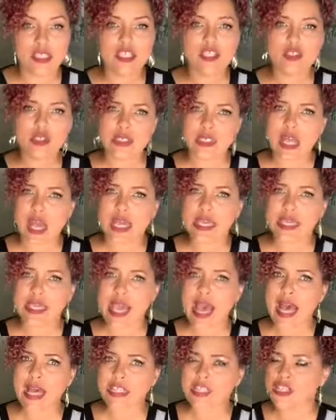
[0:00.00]
And then she was like,
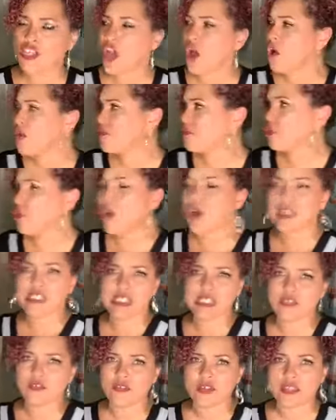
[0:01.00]
yes, no, of
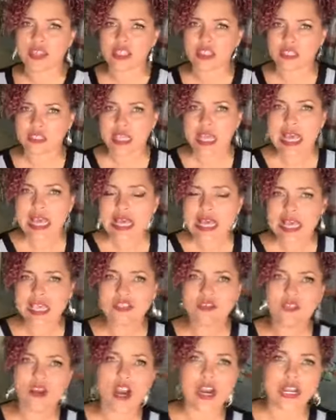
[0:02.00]
course, it's for this,
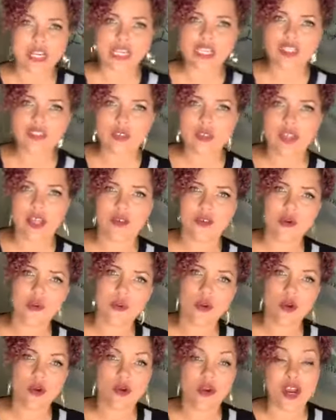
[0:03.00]
it's for our entry
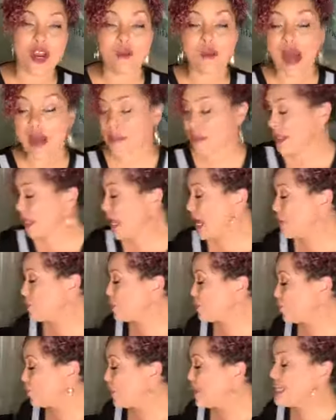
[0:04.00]
level program. I'm
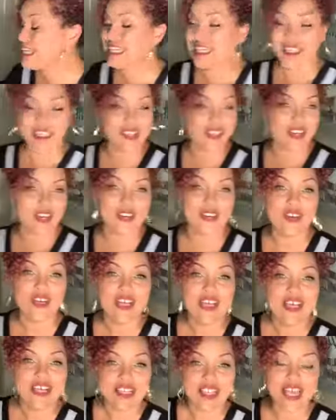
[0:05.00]
glad we winged it
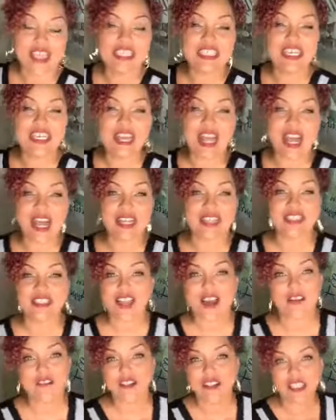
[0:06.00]
though. Like she and I had
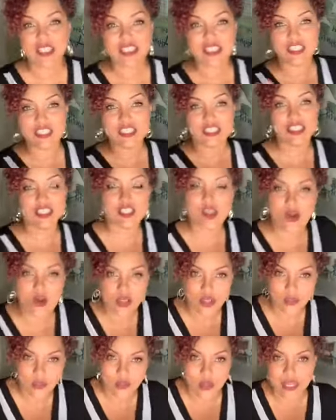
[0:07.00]
this conversation, and she
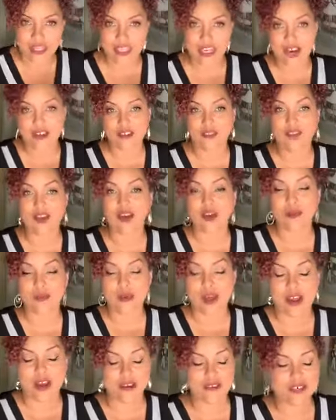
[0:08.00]
totally winged it. I was
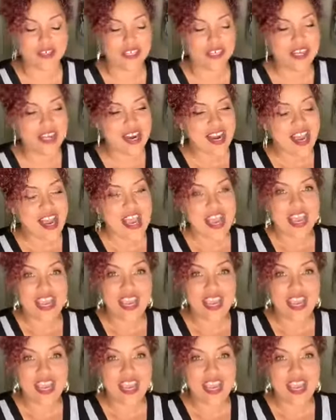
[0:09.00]
very proud of her.